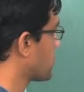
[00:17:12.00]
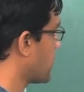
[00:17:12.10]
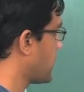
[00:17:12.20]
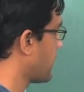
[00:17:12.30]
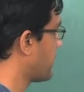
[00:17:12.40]

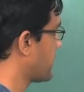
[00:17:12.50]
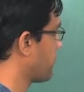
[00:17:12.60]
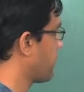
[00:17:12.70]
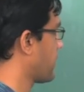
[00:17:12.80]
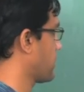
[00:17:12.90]
third
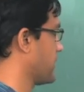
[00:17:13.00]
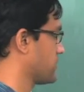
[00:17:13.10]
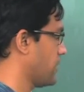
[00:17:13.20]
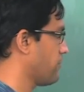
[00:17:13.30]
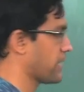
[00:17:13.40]
derivative divided by
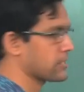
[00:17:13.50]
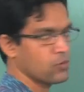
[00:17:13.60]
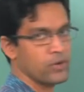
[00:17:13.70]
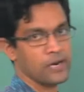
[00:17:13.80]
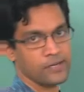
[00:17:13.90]
3
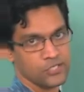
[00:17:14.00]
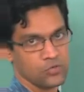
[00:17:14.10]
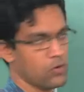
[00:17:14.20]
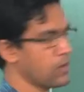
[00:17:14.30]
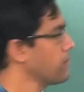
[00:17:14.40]
factorial and
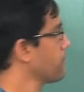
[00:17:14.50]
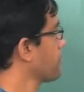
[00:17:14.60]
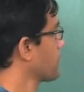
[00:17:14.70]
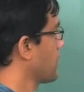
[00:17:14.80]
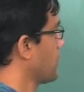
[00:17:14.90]
so on.
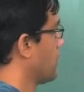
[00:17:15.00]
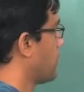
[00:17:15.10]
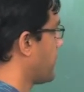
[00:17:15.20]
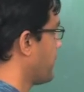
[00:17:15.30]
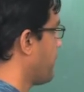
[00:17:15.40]

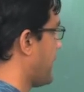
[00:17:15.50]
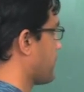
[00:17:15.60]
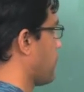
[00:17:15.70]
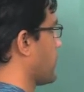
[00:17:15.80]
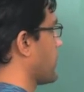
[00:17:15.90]
But in
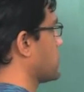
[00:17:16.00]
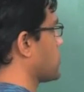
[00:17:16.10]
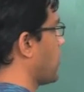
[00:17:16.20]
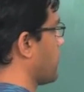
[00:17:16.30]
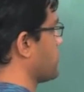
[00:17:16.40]
fact one can
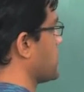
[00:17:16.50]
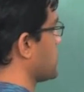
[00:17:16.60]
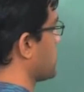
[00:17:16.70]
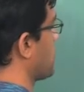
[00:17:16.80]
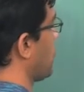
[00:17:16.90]
sort of,
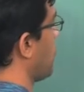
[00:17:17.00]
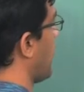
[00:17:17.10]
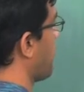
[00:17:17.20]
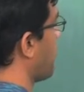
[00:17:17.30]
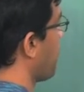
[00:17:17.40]
just to
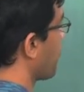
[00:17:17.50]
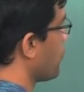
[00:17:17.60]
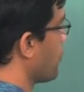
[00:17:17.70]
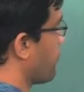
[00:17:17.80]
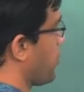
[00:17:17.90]
have a more
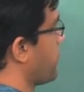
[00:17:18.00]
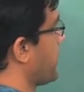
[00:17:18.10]
uniform